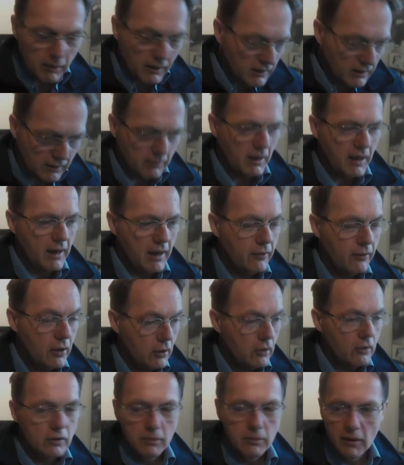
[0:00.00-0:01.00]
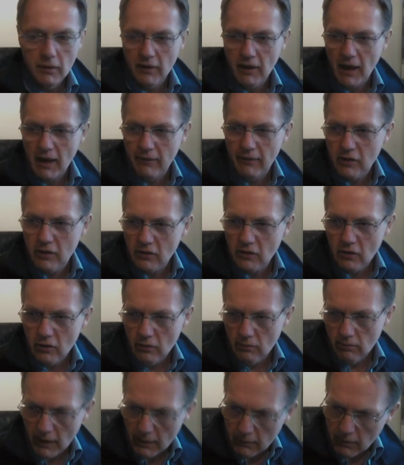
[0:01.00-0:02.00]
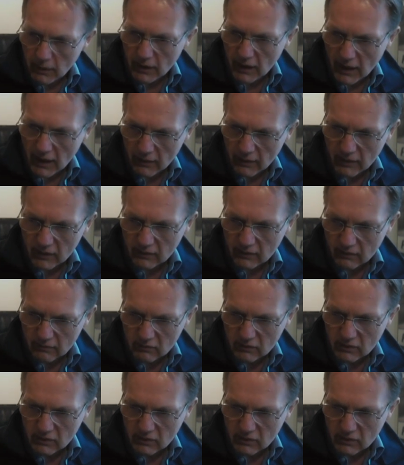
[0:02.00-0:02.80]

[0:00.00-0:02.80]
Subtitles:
But it doesn't matter. If you use moving averages and you make money out of it,